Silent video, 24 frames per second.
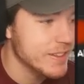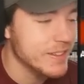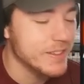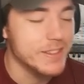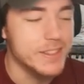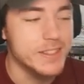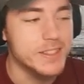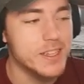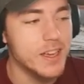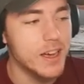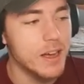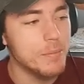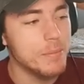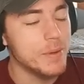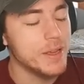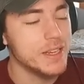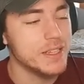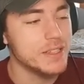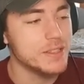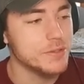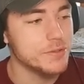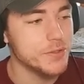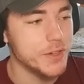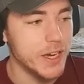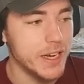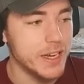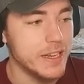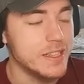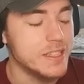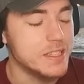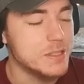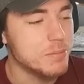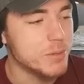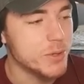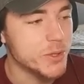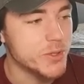This comment is fine.
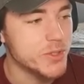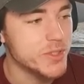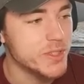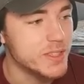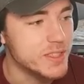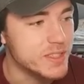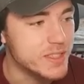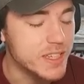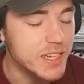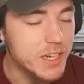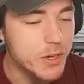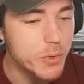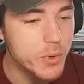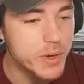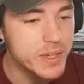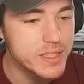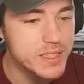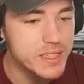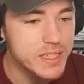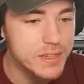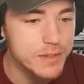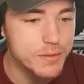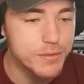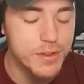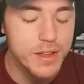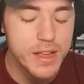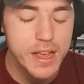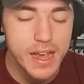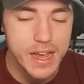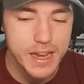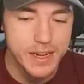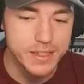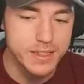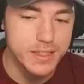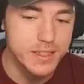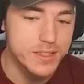This person is inquisitive
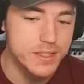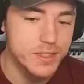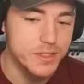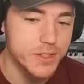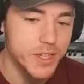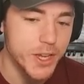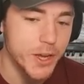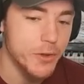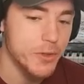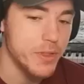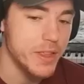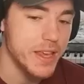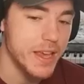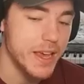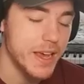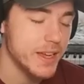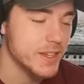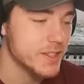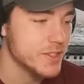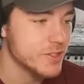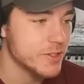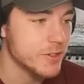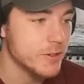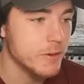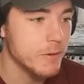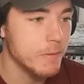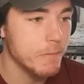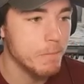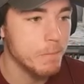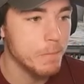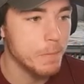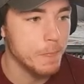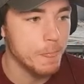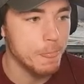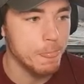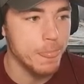and doesn't know the answer.
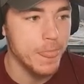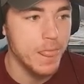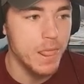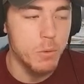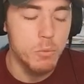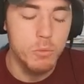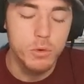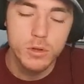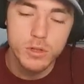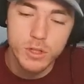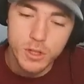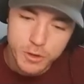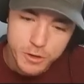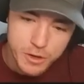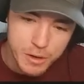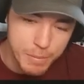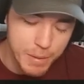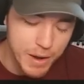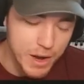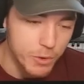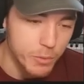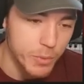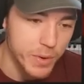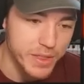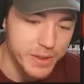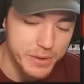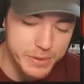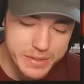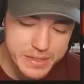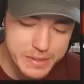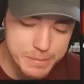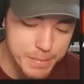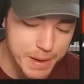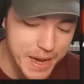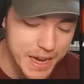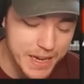We'll learn about whether
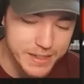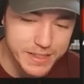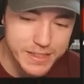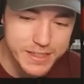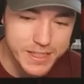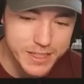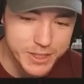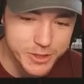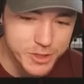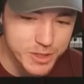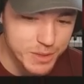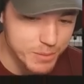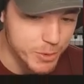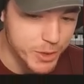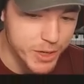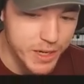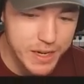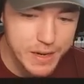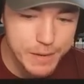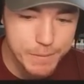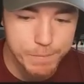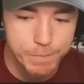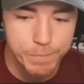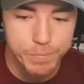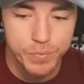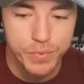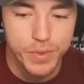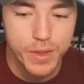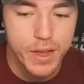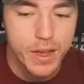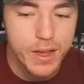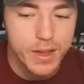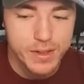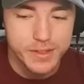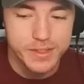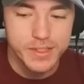it's bad to touch them or not.
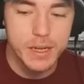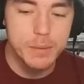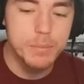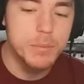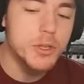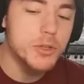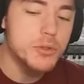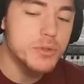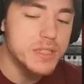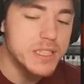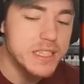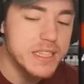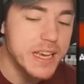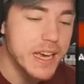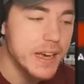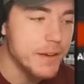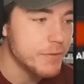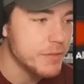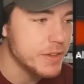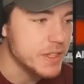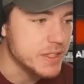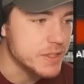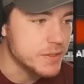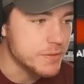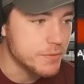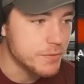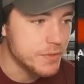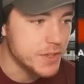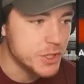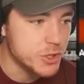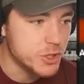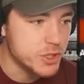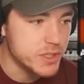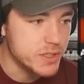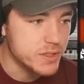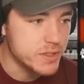WTF is
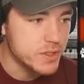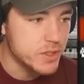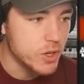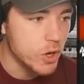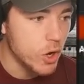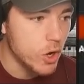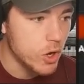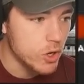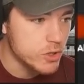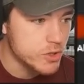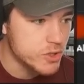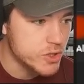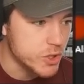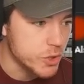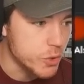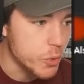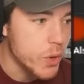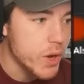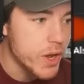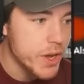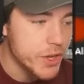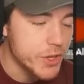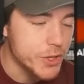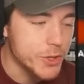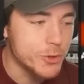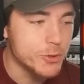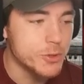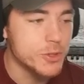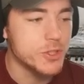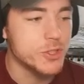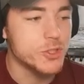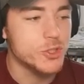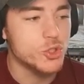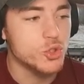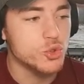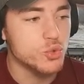fishes. Also, you're
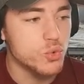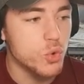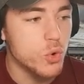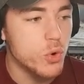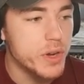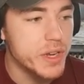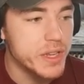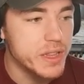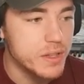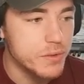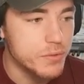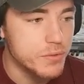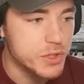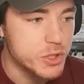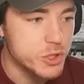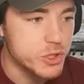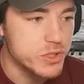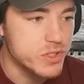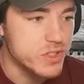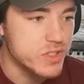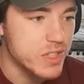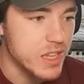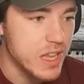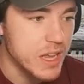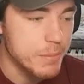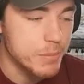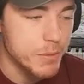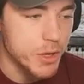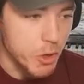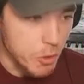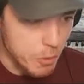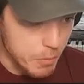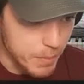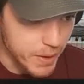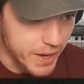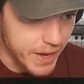destroying the fish's slime
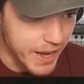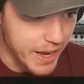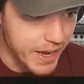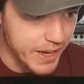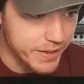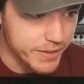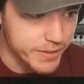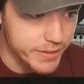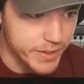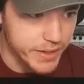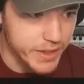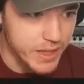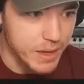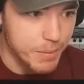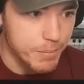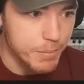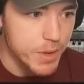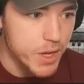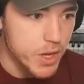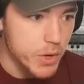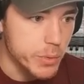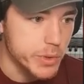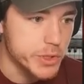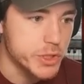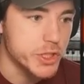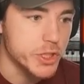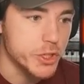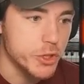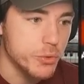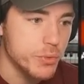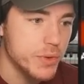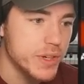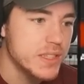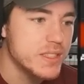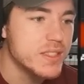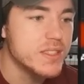coat by handling them, which
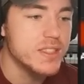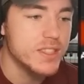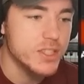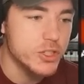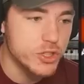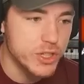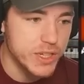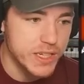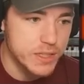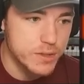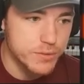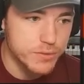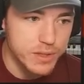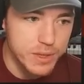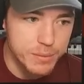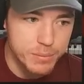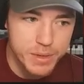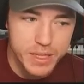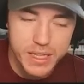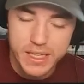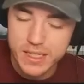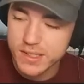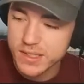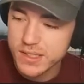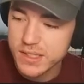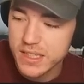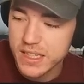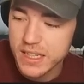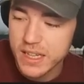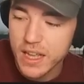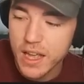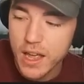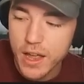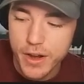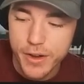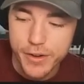increases the chance for them to get
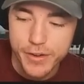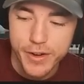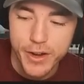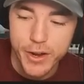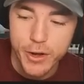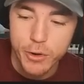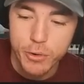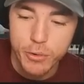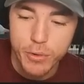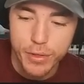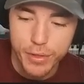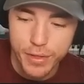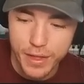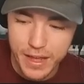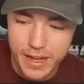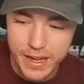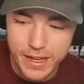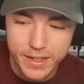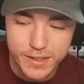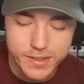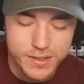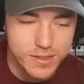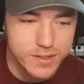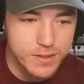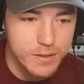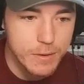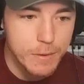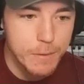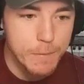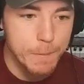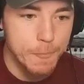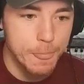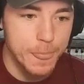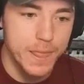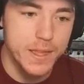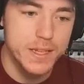sick. No thanks.
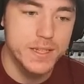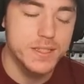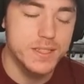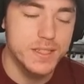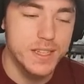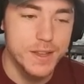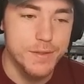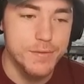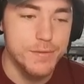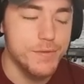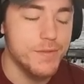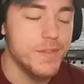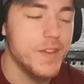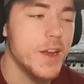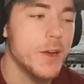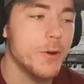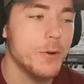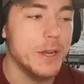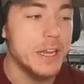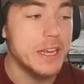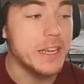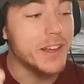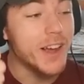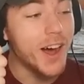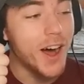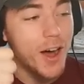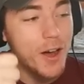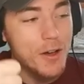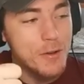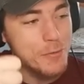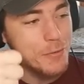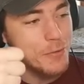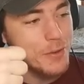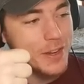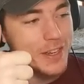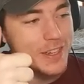This is a very
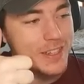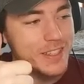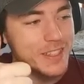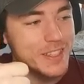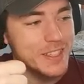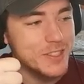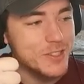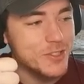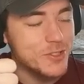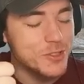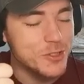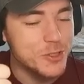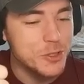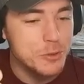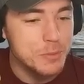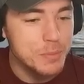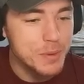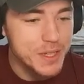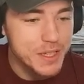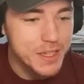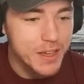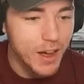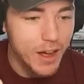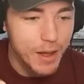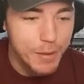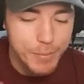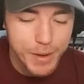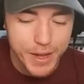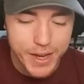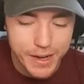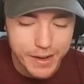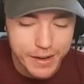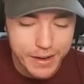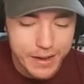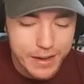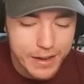confidently stupid
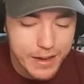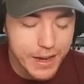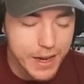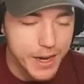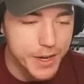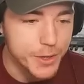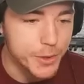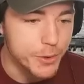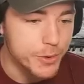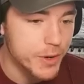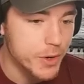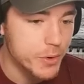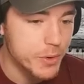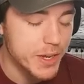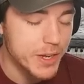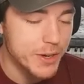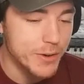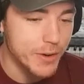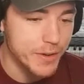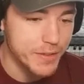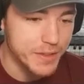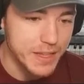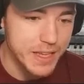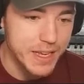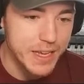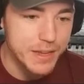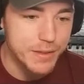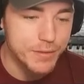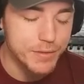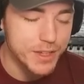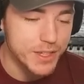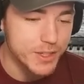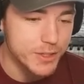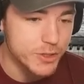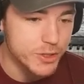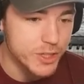comment, and you know here on the
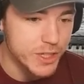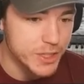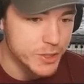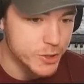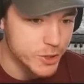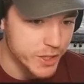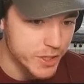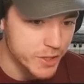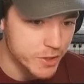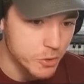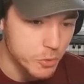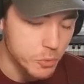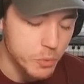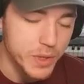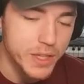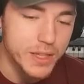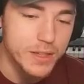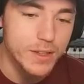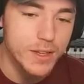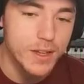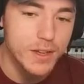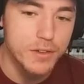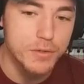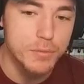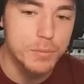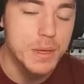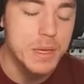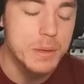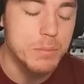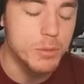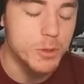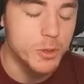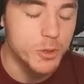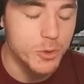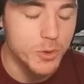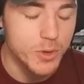AVNJ channel, we love
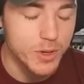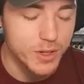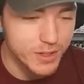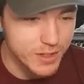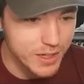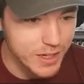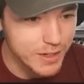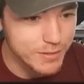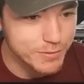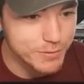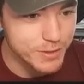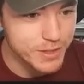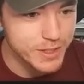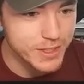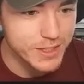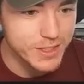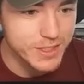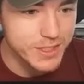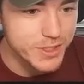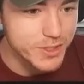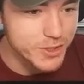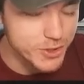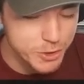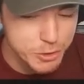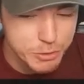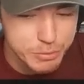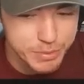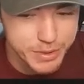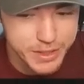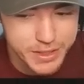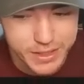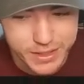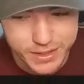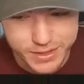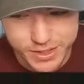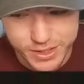people who are confidently
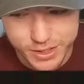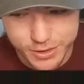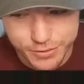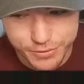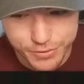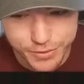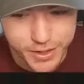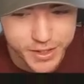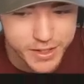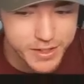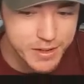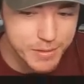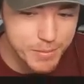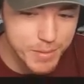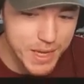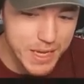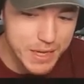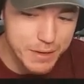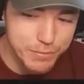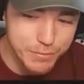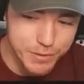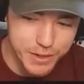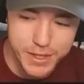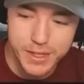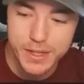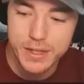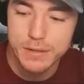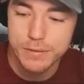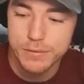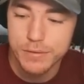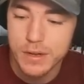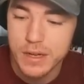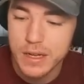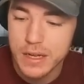stupid because they're fun to make fun of.